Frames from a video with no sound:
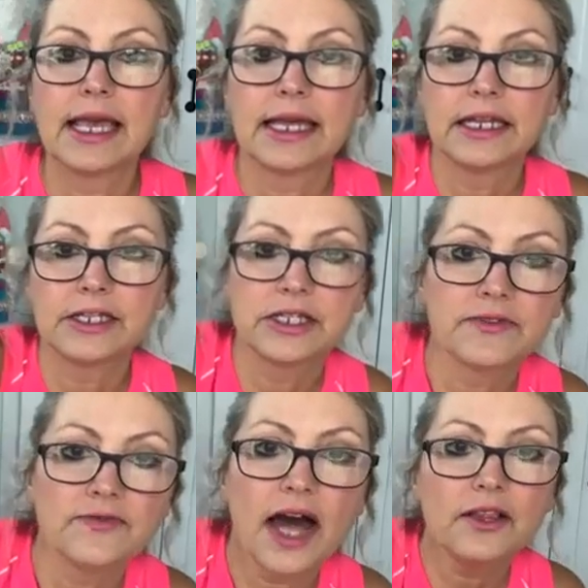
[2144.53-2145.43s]
and it
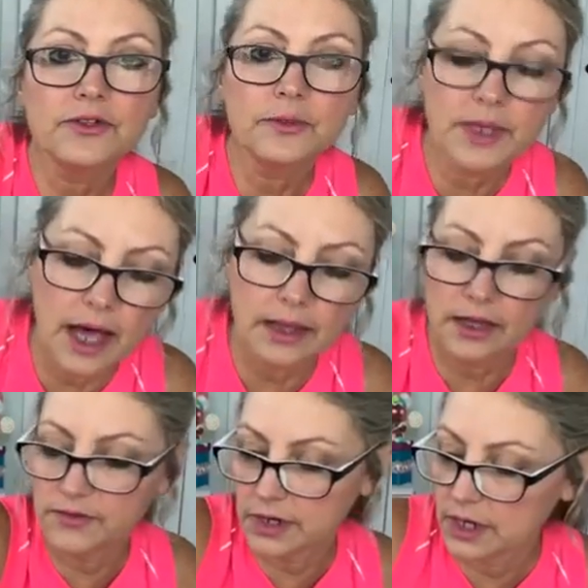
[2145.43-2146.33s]
just follows me all
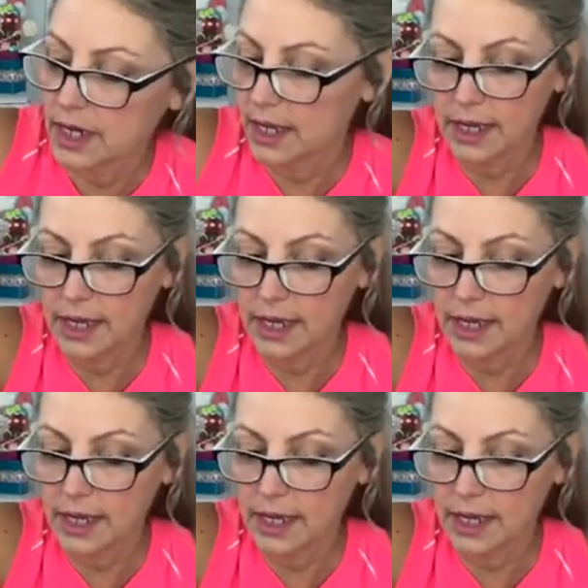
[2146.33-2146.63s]
over.